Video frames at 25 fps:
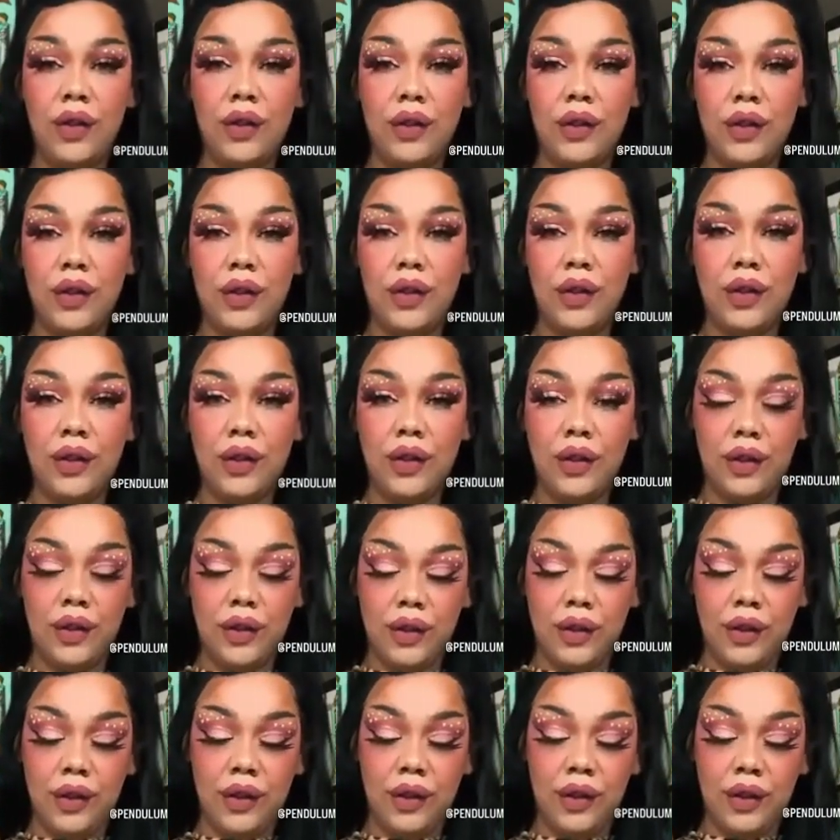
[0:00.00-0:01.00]

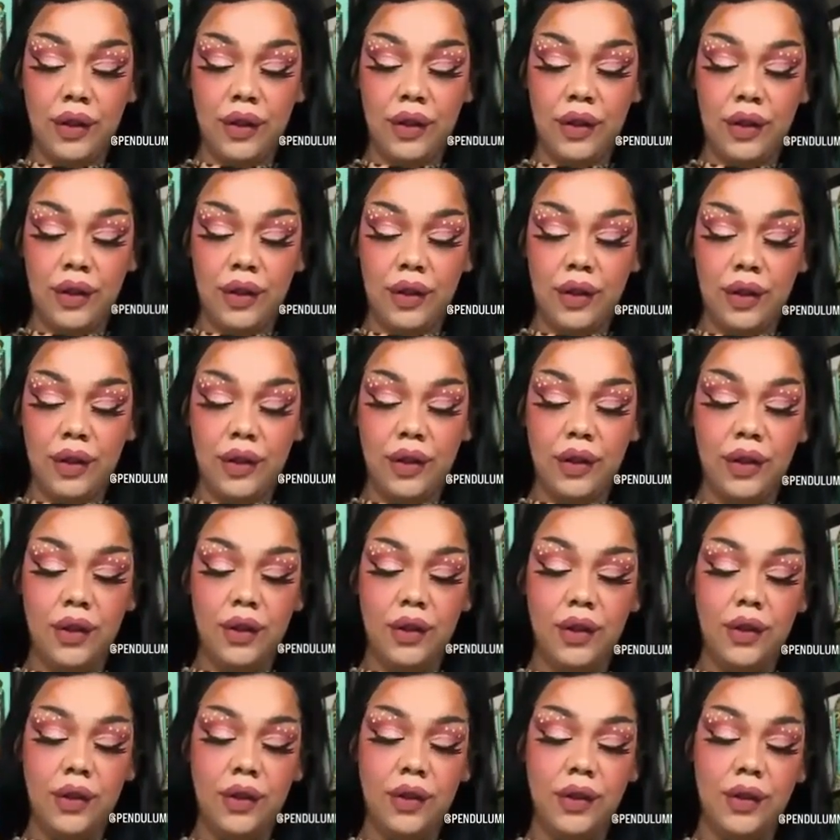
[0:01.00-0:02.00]

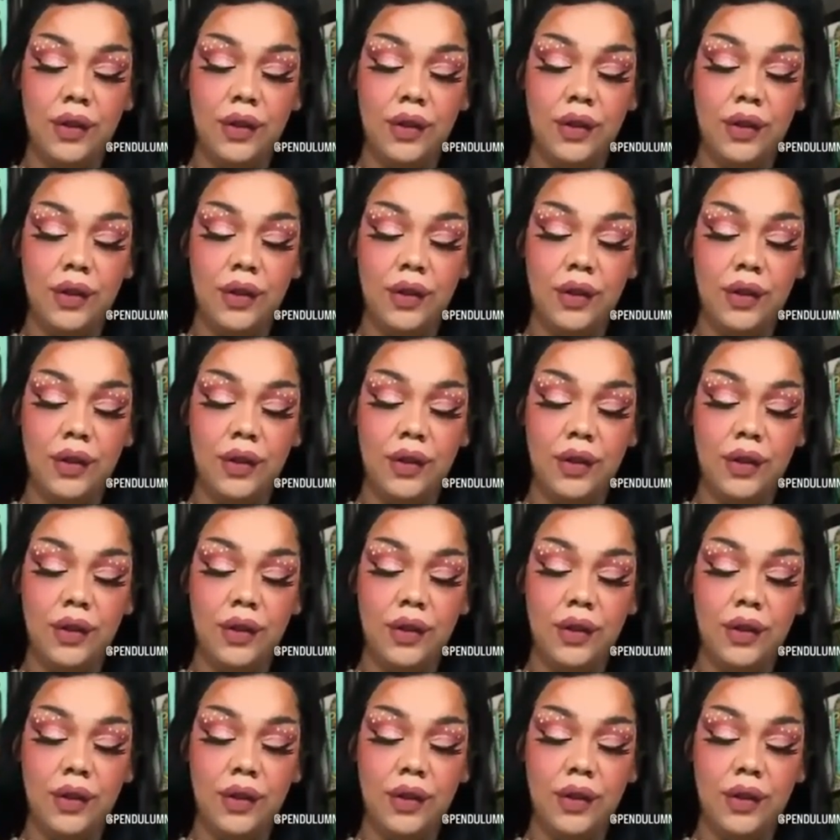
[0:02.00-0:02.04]
Nothing is said.